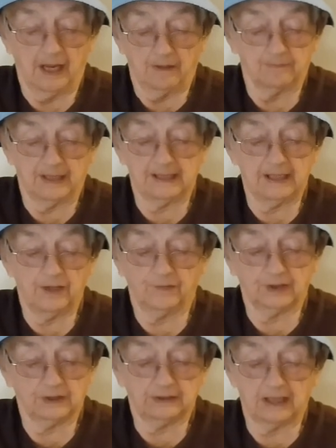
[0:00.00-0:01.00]
Many of
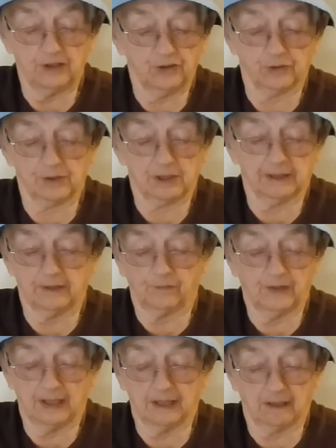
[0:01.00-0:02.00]
the teachers lived
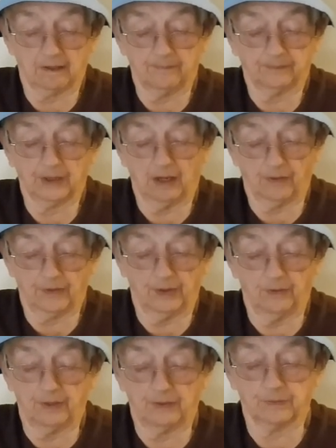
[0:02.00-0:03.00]
there,
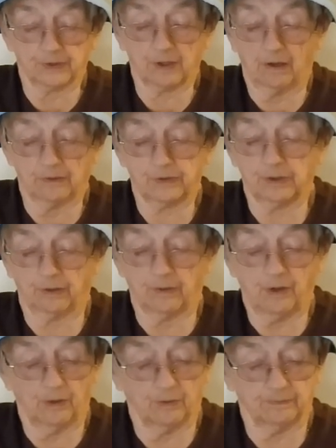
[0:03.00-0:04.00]
although it was also
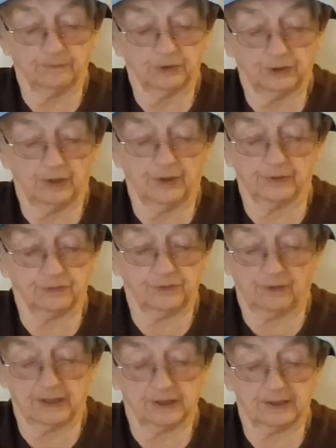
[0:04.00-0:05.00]
home to other
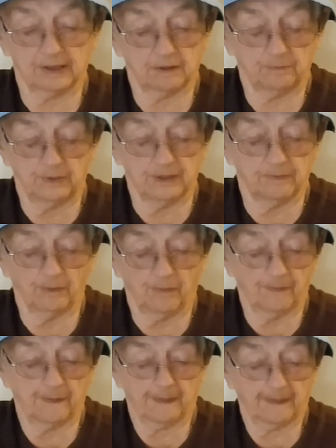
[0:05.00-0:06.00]
transient people.
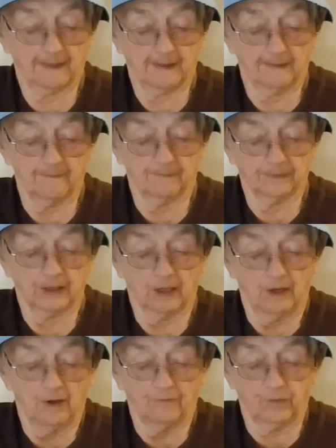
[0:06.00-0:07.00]

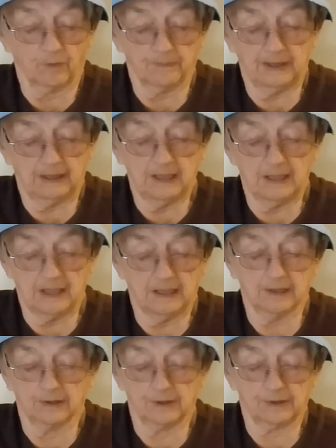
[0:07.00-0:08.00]
For many
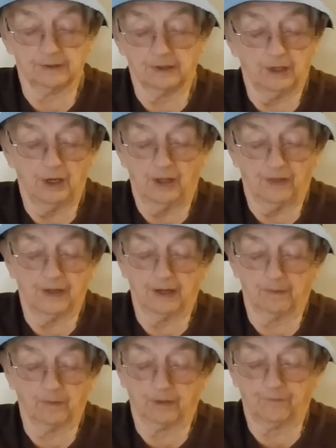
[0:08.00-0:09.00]
years, there
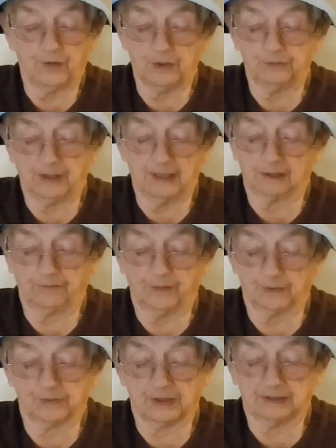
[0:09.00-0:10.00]
were few
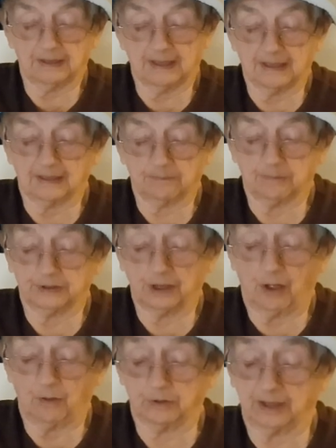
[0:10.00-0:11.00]
telephones in town, but the
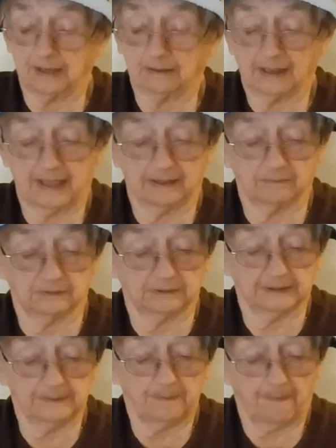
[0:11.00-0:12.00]
hotel had
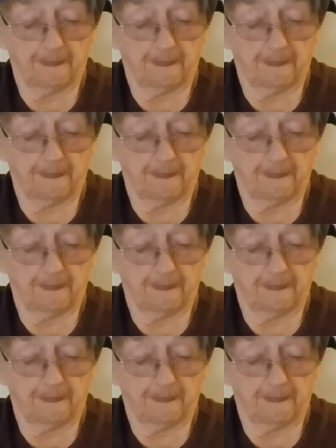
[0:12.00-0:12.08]
one,